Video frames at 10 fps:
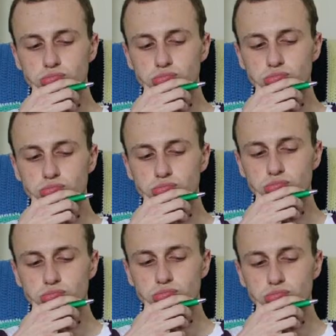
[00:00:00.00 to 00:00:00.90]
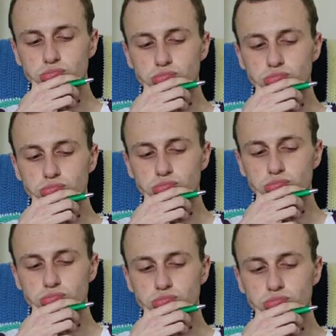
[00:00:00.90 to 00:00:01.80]
And so it's out there somewhere
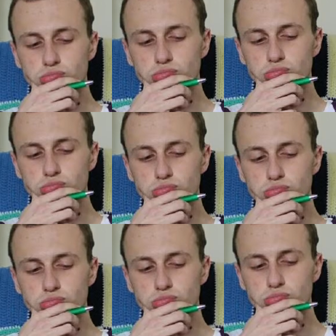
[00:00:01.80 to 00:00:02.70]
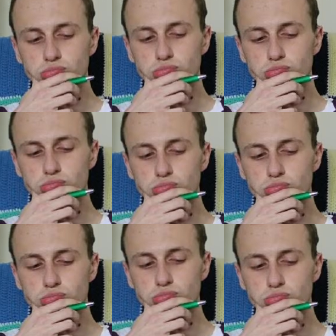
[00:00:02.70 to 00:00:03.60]
floating in cyberspace, and I have no idea
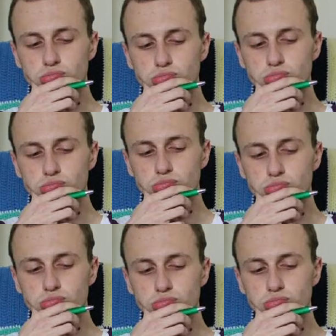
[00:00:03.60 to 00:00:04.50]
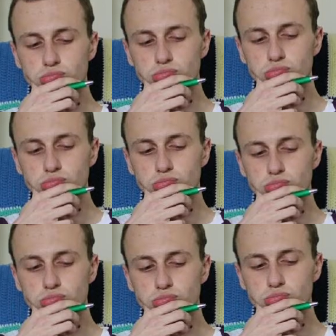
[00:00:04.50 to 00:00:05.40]
where it is. So this is my third
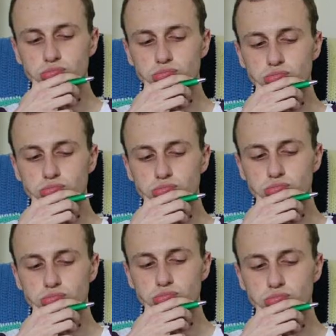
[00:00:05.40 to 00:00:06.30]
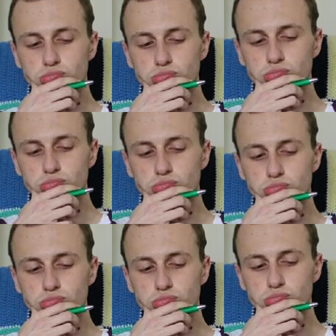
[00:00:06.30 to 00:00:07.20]
attempt to finish this
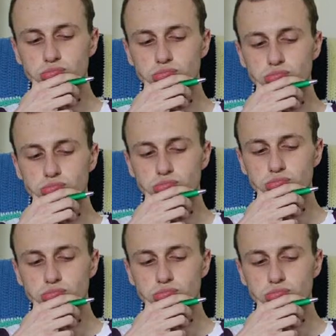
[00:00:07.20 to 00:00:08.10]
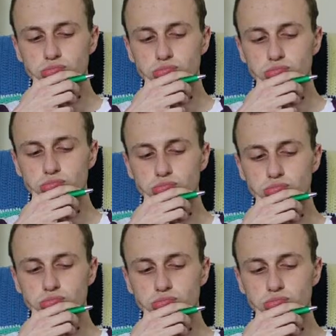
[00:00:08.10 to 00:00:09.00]
episode.
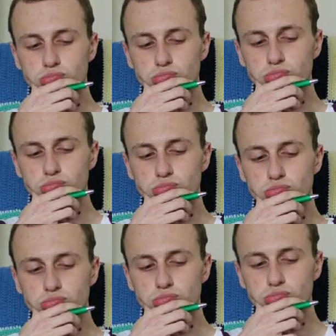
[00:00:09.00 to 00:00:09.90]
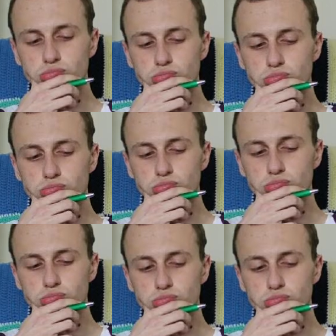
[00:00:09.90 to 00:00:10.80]
And I was a little frustrated
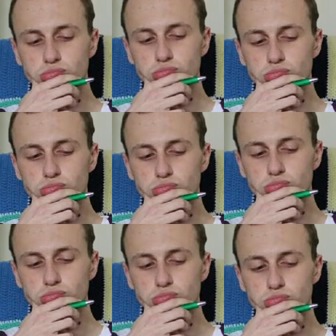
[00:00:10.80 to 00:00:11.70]
because I was like, well,